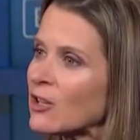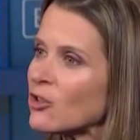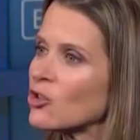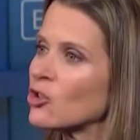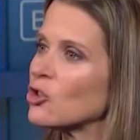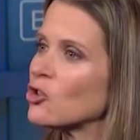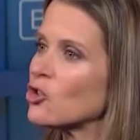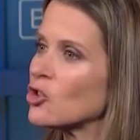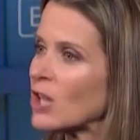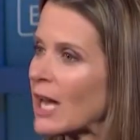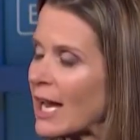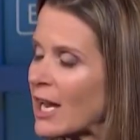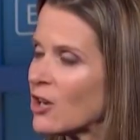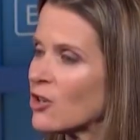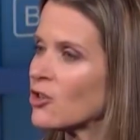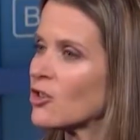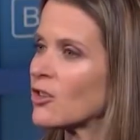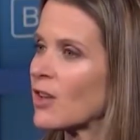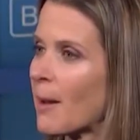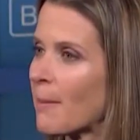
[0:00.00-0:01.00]
get to
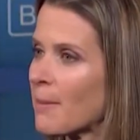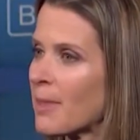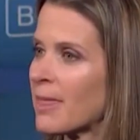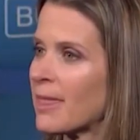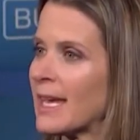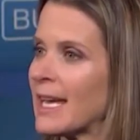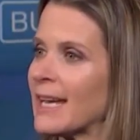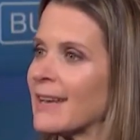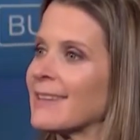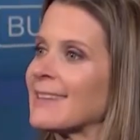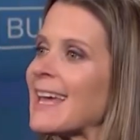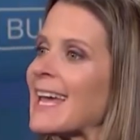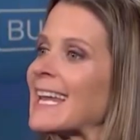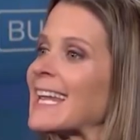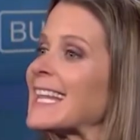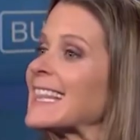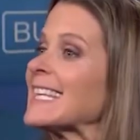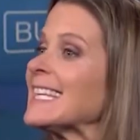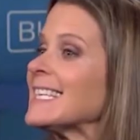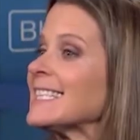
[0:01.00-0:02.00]
change some things that,
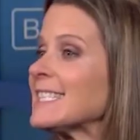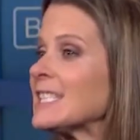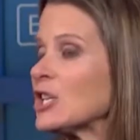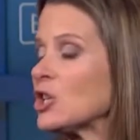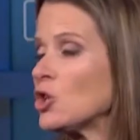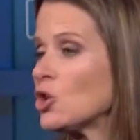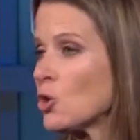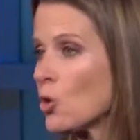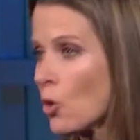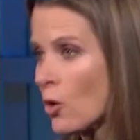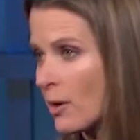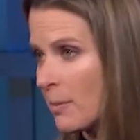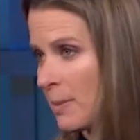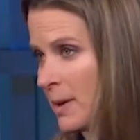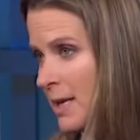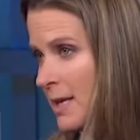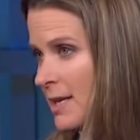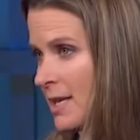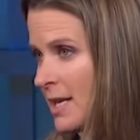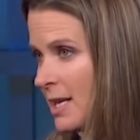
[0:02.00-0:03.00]
at least in your
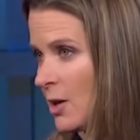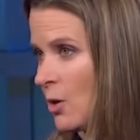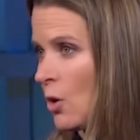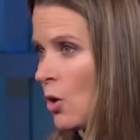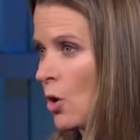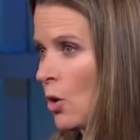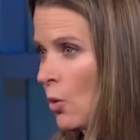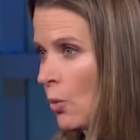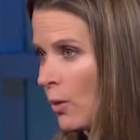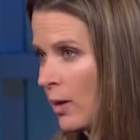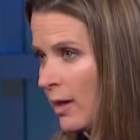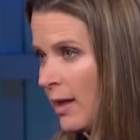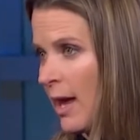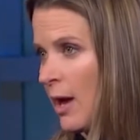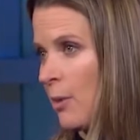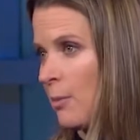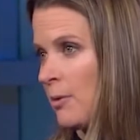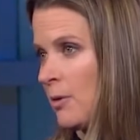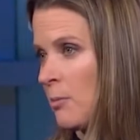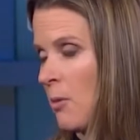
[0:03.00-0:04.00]
opinion, will
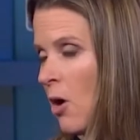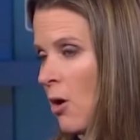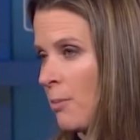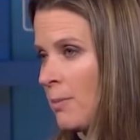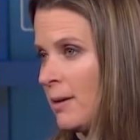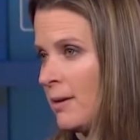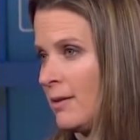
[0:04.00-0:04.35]
help small